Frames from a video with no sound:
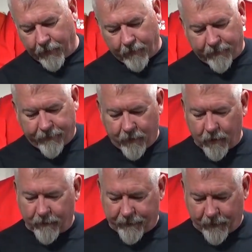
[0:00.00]

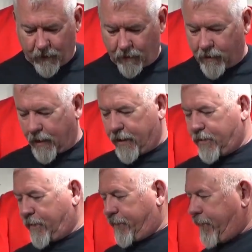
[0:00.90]
full of all
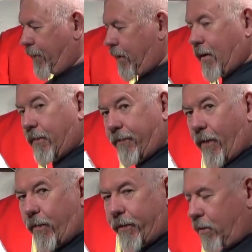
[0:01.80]
kinds of
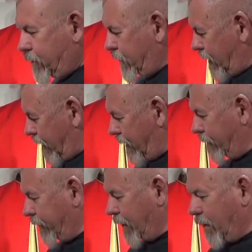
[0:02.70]
photos and
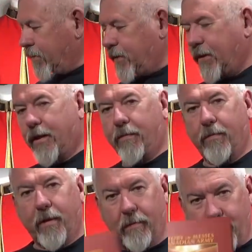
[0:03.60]
everything else. He did a
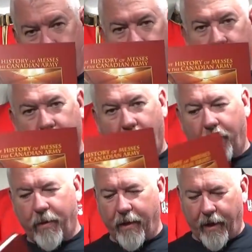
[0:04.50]
really, really good
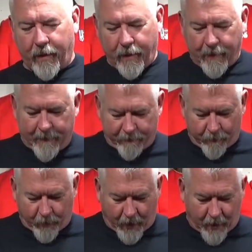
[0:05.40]
job on that.
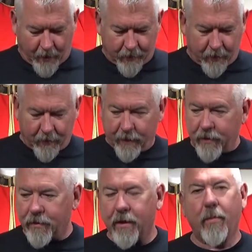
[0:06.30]
And the
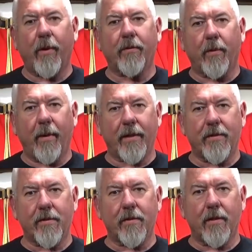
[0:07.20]
nice thing about the
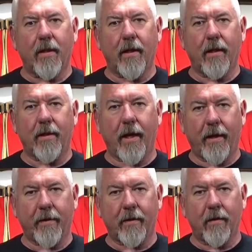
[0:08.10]
messes in
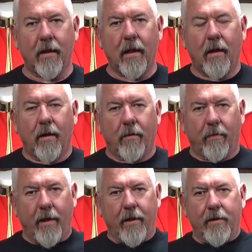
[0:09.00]
Canada,
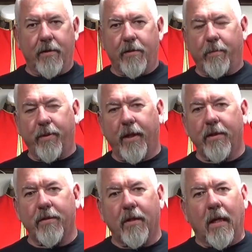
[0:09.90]
right, is it's a place